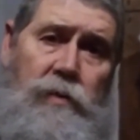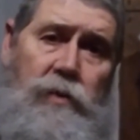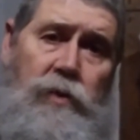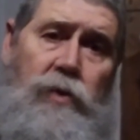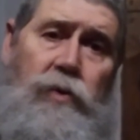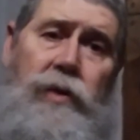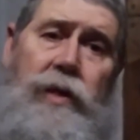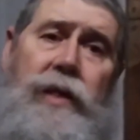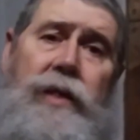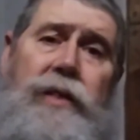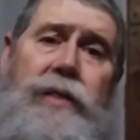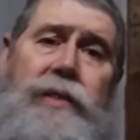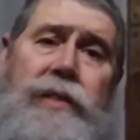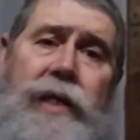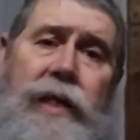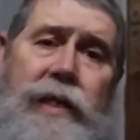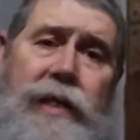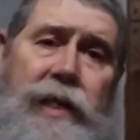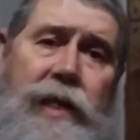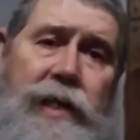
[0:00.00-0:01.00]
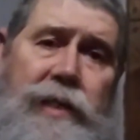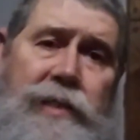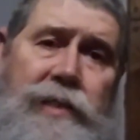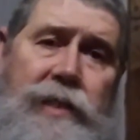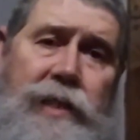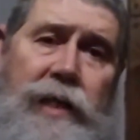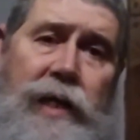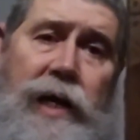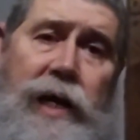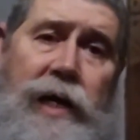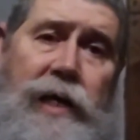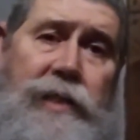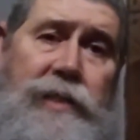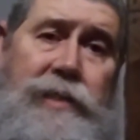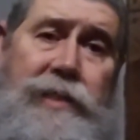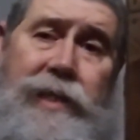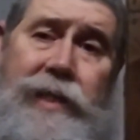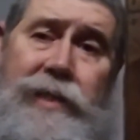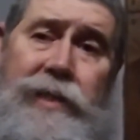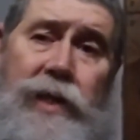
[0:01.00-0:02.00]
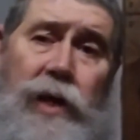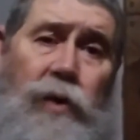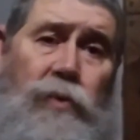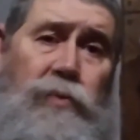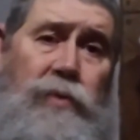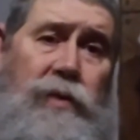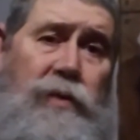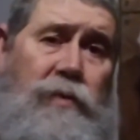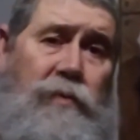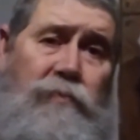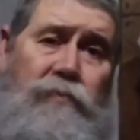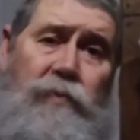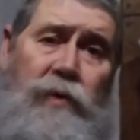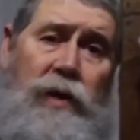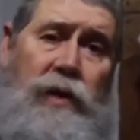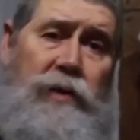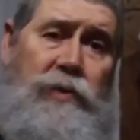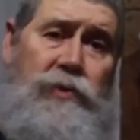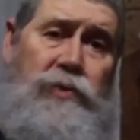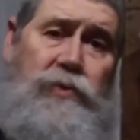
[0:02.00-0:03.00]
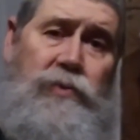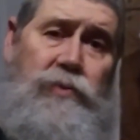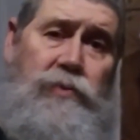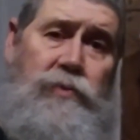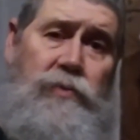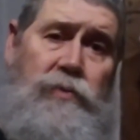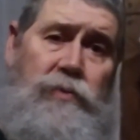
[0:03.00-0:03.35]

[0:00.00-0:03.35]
You need to say yes to God and say no to the flesh.